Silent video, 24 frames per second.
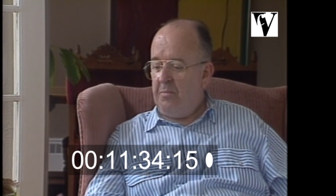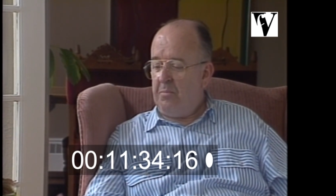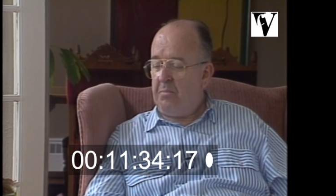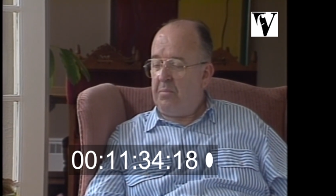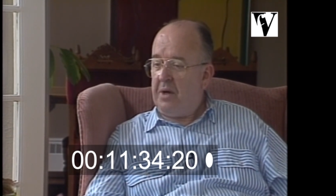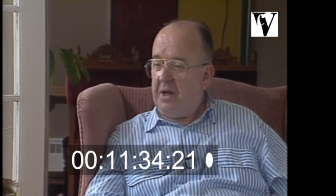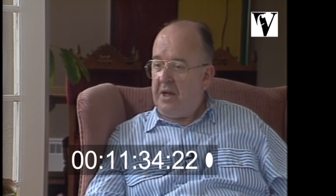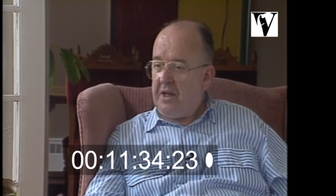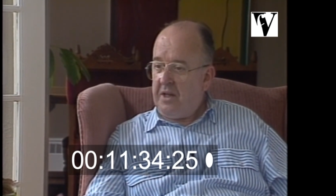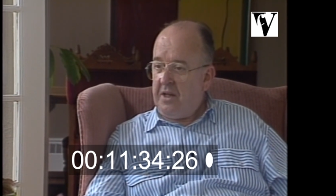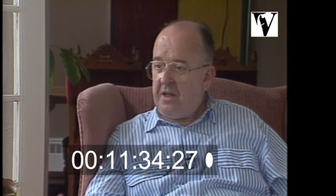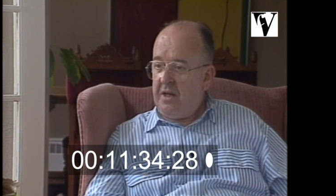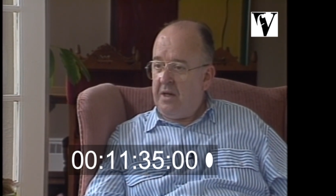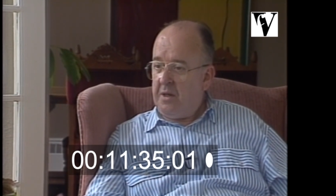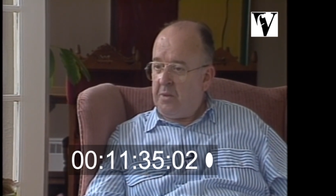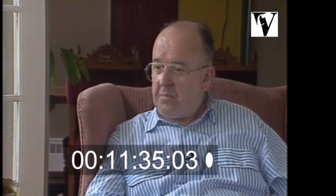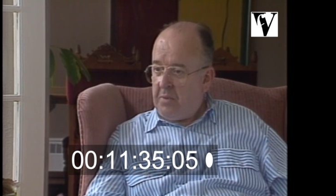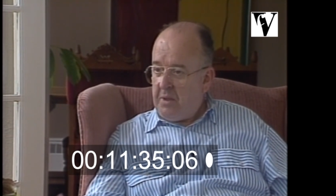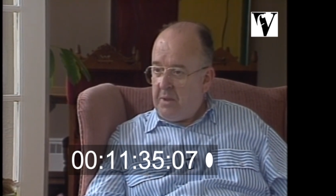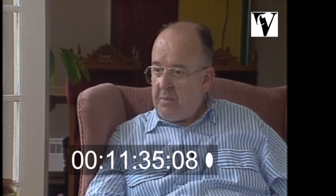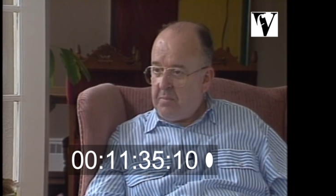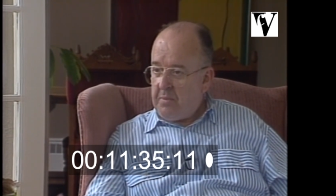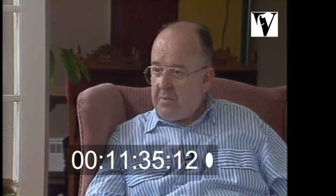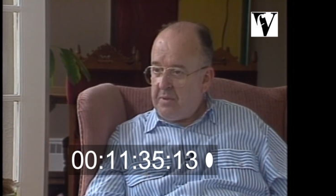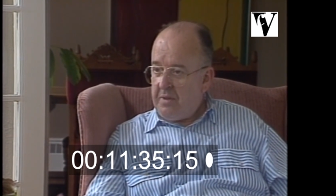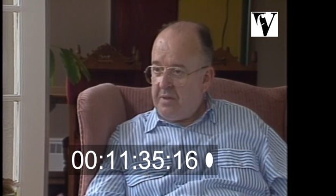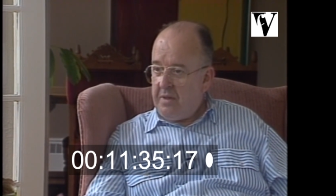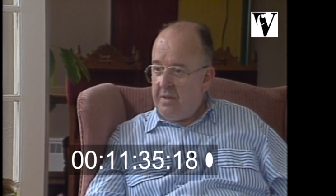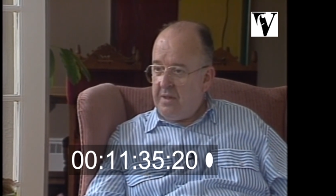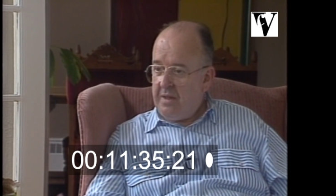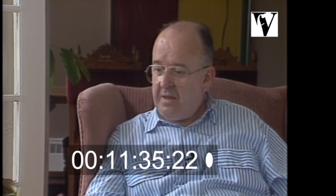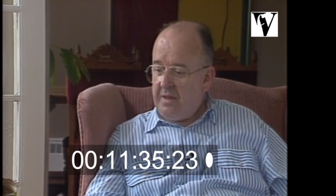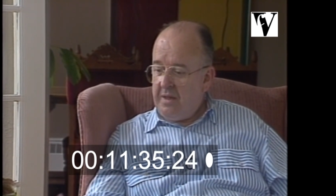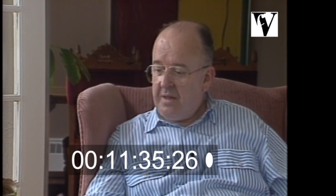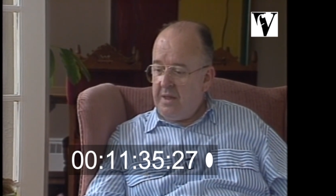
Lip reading: bright young people.